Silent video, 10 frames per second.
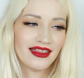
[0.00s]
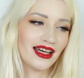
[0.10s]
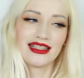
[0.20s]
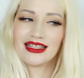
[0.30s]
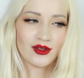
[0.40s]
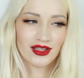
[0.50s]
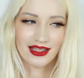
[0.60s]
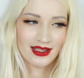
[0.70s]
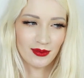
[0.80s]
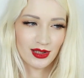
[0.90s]
That sounds
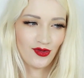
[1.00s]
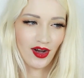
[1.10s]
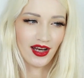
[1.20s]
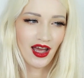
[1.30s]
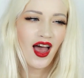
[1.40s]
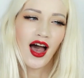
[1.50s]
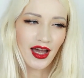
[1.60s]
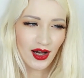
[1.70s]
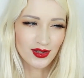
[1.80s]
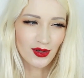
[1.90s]
like so much fun.
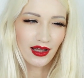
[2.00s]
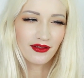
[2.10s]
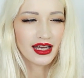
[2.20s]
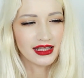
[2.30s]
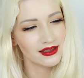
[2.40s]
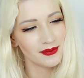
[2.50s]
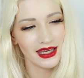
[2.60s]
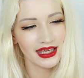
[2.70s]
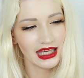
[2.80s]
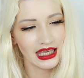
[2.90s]
I also love candle
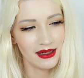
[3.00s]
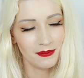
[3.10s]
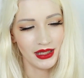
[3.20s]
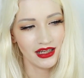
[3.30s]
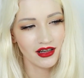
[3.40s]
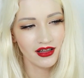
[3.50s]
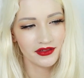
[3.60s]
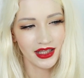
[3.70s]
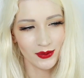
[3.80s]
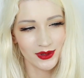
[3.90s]
making and mini
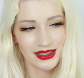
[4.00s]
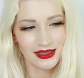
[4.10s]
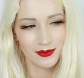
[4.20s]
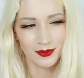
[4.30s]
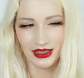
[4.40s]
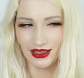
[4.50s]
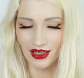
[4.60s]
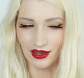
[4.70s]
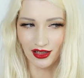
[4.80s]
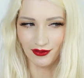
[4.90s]
golf. That would be
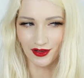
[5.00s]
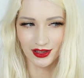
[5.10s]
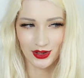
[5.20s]
a lot of fun